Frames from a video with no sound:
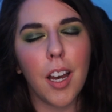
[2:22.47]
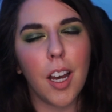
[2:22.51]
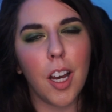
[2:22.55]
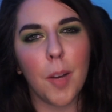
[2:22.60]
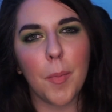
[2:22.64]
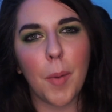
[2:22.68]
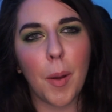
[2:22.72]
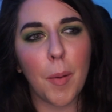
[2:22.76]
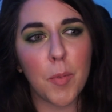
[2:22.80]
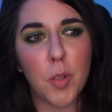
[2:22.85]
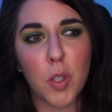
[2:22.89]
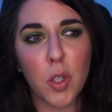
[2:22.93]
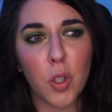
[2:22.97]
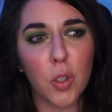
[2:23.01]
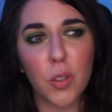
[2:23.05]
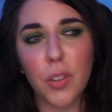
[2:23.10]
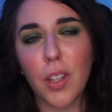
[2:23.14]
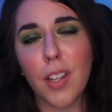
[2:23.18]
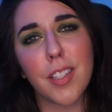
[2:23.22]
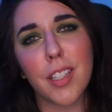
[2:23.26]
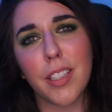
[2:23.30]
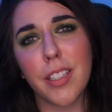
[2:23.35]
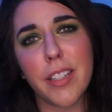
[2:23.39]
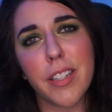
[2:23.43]
Um, I'm sure
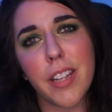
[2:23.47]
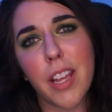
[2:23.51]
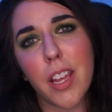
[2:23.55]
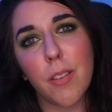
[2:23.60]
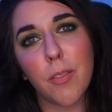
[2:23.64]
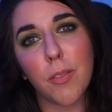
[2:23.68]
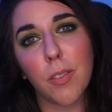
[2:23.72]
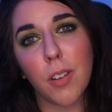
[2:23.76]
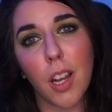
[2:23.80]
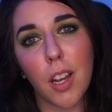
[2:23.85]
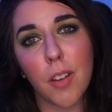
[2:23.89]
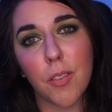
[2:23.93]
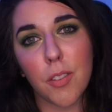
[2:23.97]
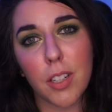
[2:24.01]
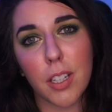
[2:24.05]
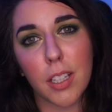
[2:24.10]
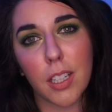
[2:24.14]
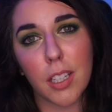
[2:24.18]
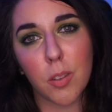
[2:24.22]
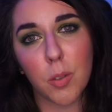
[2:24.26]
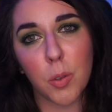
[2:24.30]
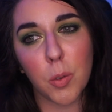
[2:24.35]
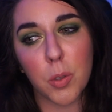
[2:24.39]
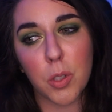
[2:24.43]
that's going to take forever to
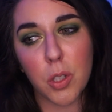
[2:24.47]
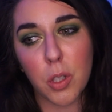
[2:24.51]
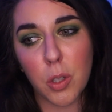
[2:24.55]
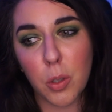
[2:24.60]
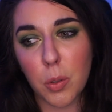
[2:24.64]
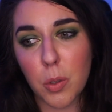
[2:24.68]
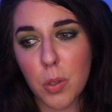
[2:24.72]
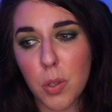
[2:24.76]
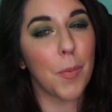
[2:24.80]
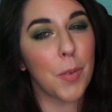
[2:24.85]
get through too.